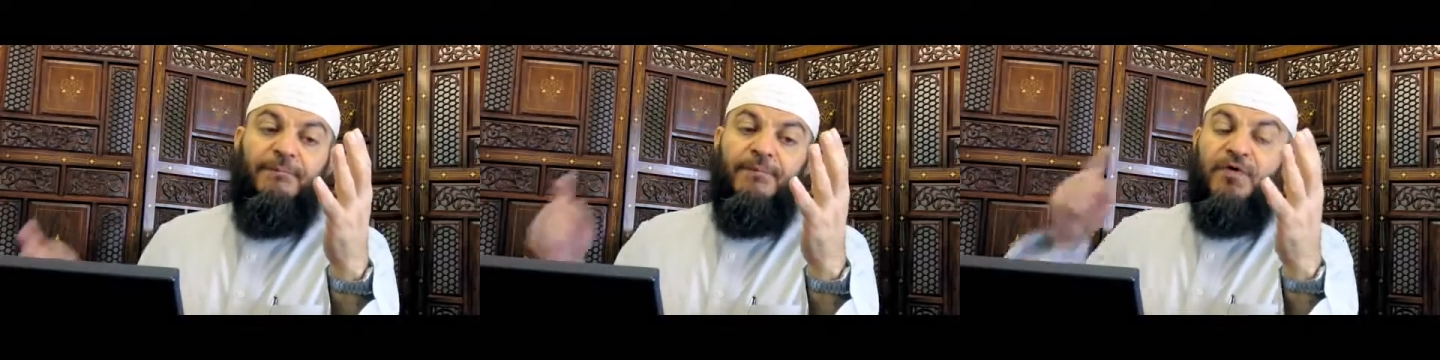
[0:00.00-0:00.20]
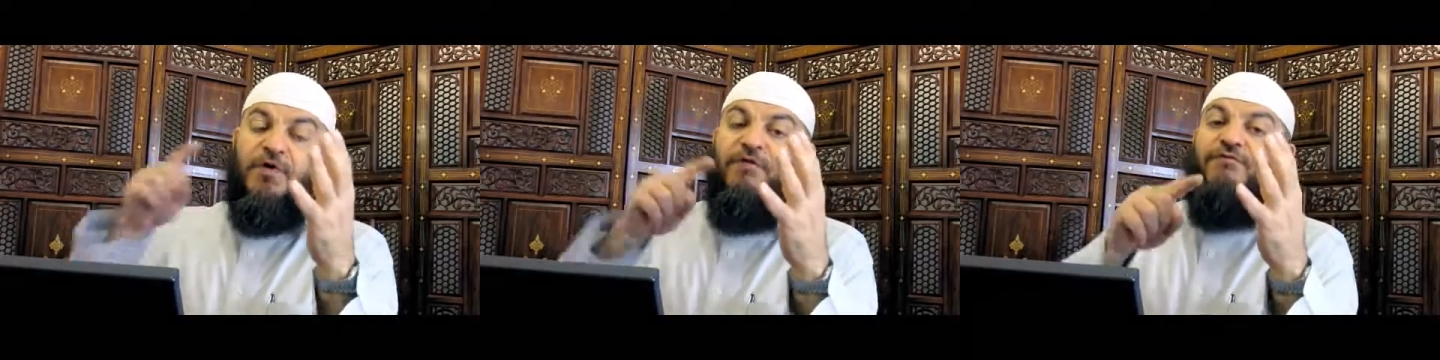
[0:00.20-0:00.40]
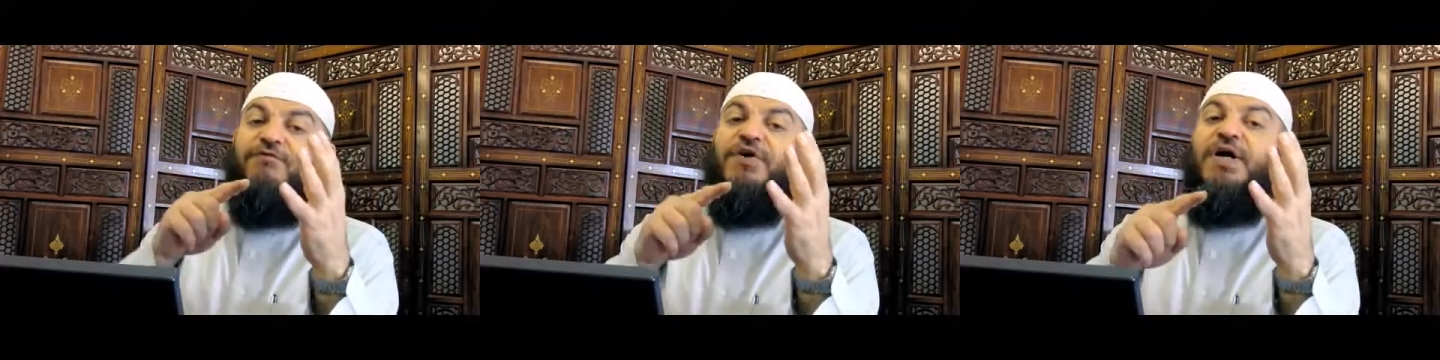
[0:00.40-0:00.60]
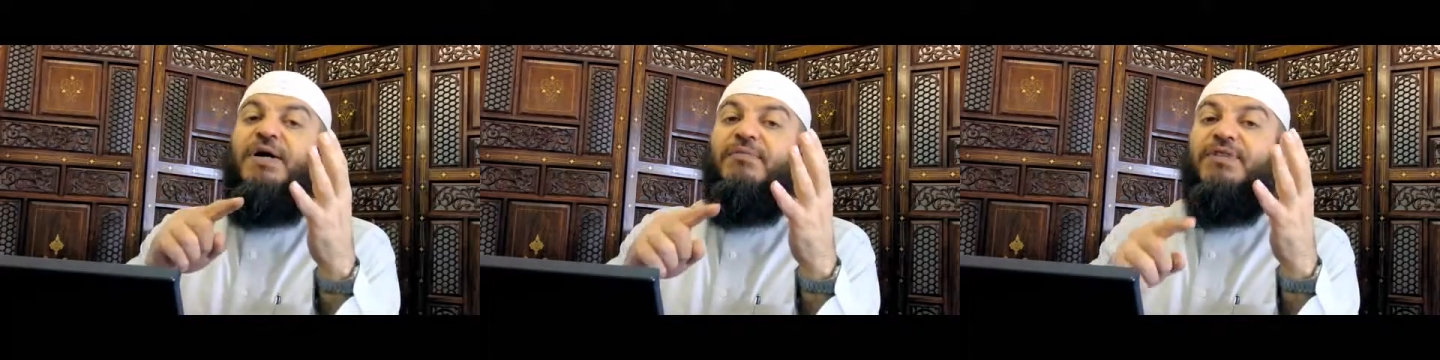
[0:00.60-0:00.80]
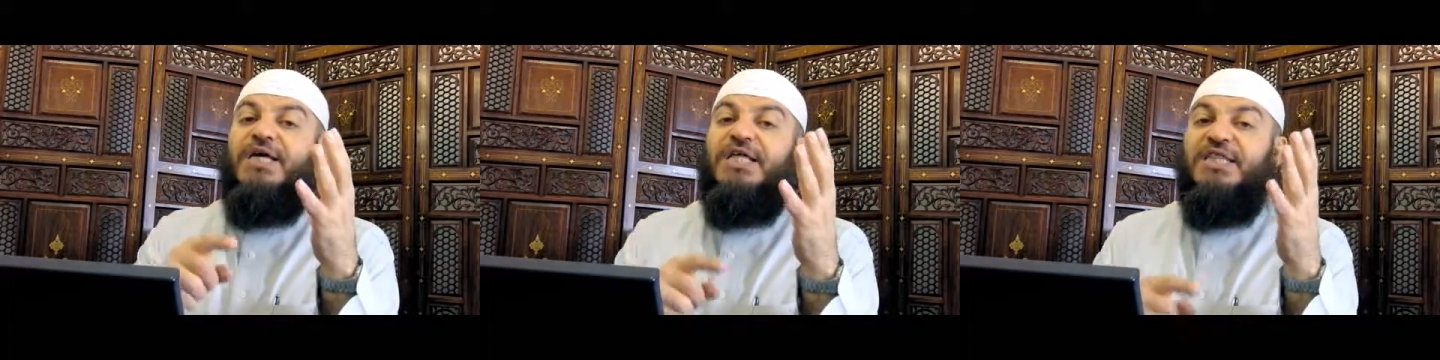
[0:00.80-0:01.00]

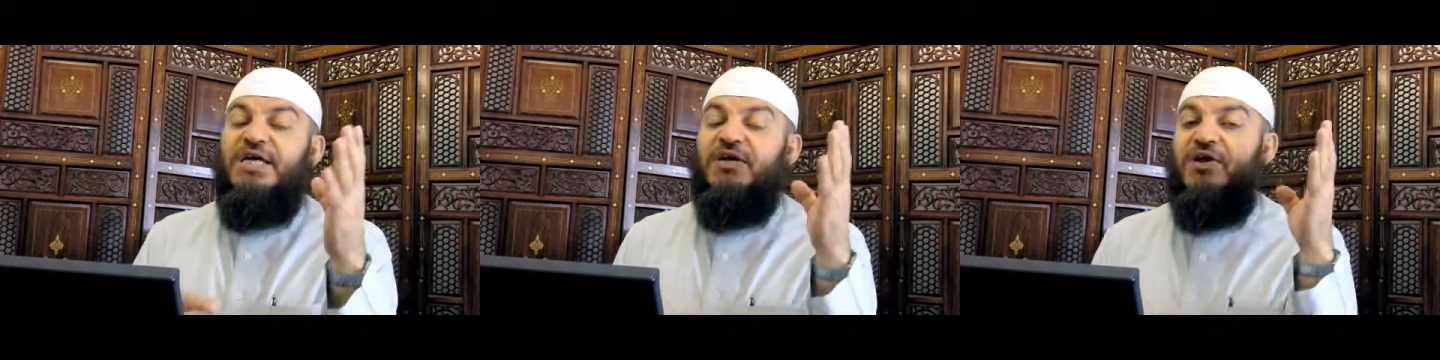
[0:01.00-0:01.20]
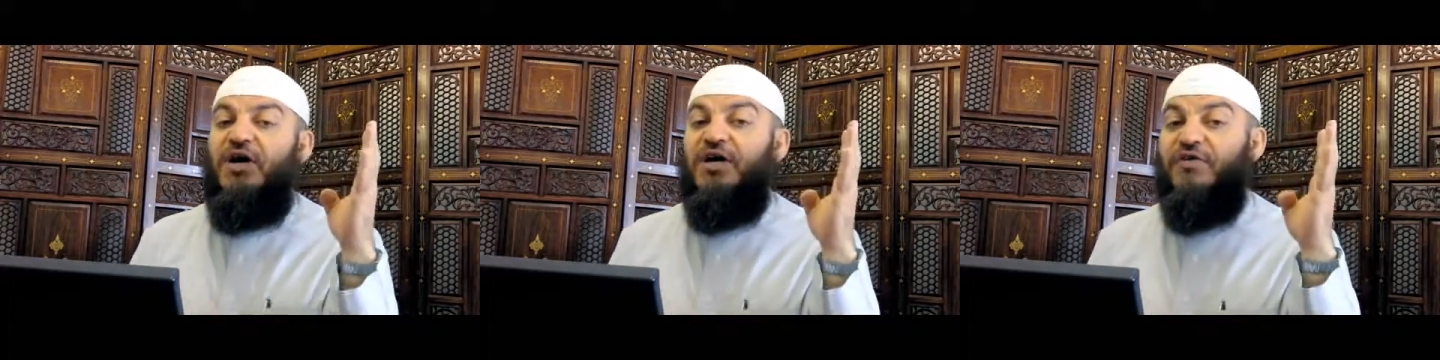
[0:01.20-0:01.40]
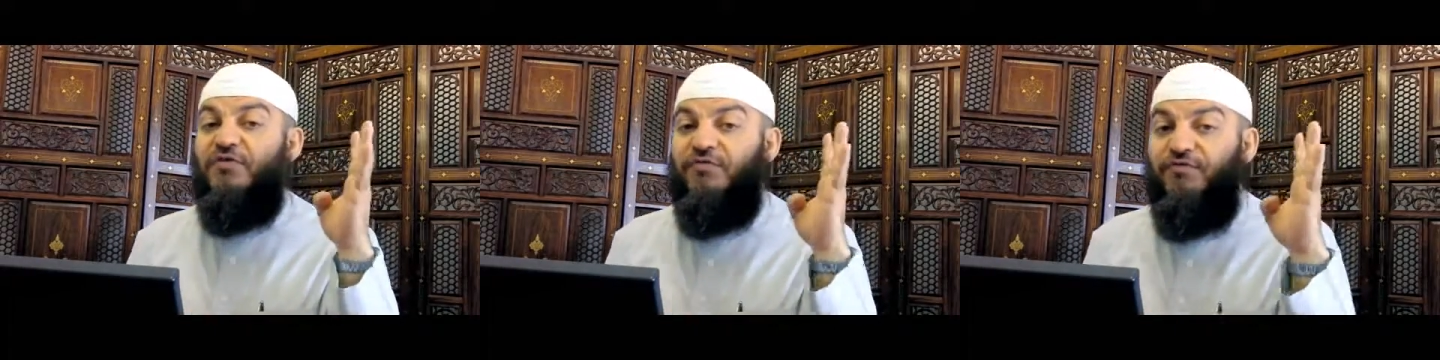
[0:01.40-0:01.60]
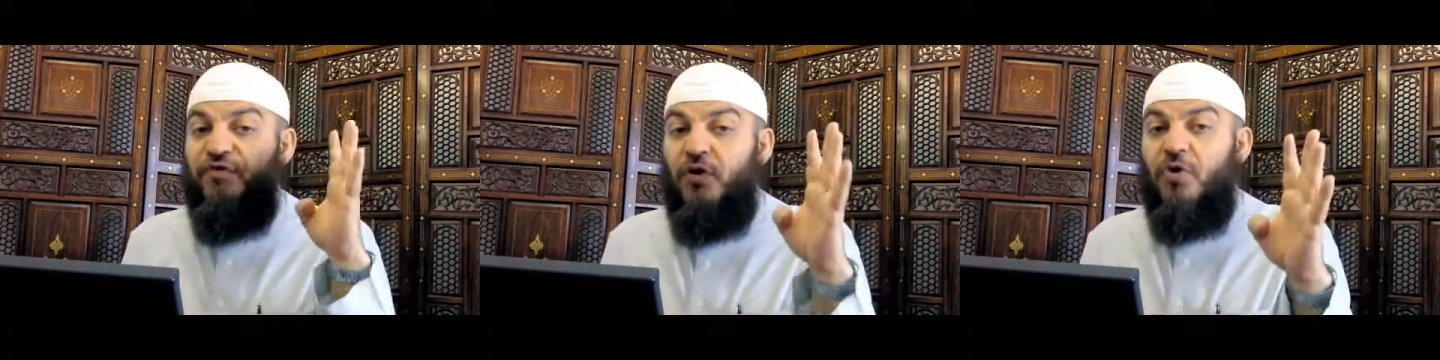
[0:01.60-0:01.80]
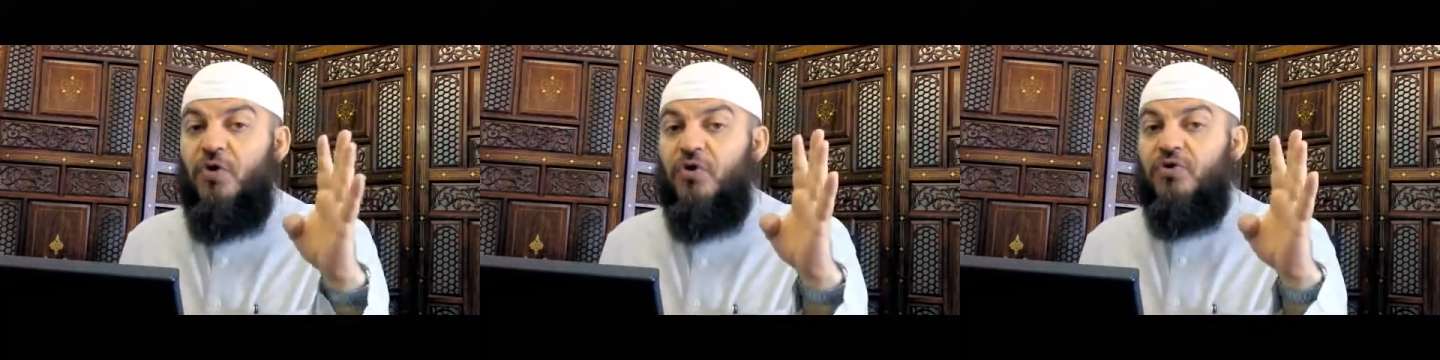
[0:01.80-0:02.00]
confirm that there are
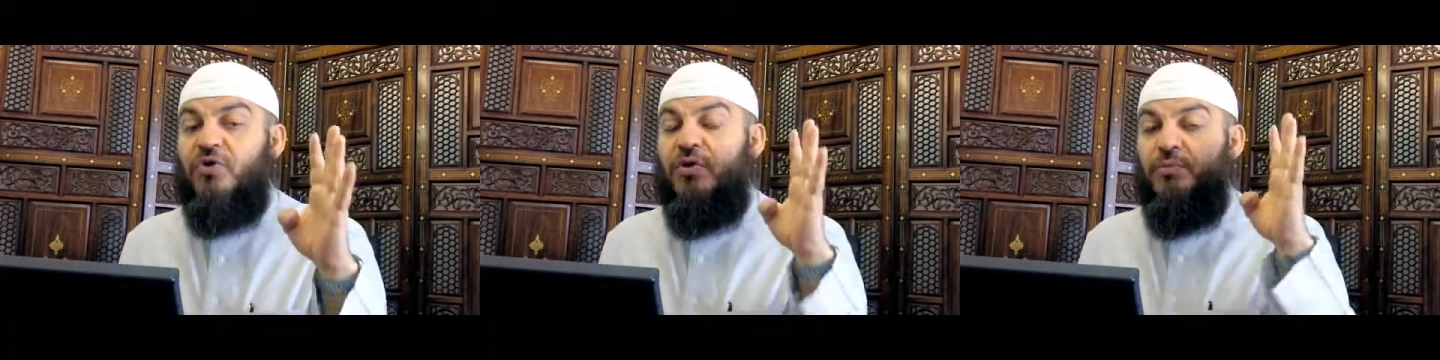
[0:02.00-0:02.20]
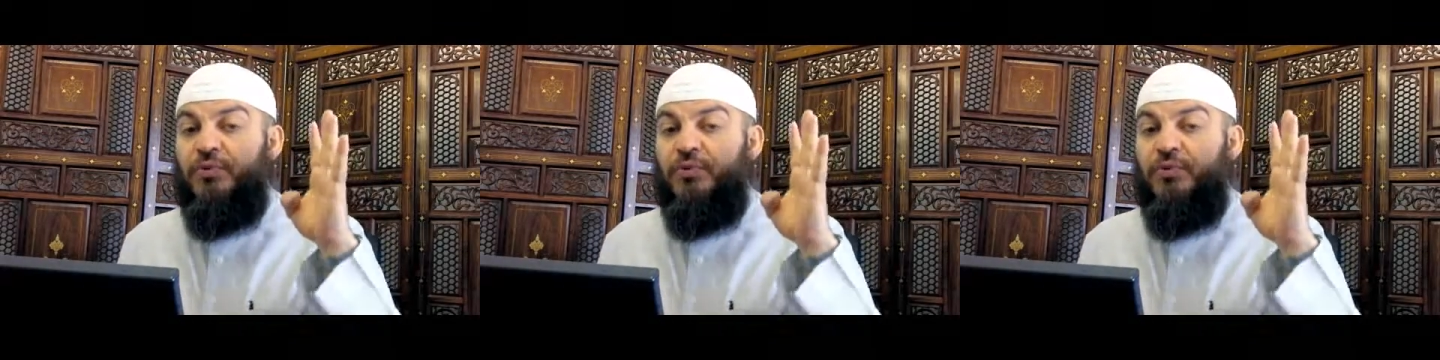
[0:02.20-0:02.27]
4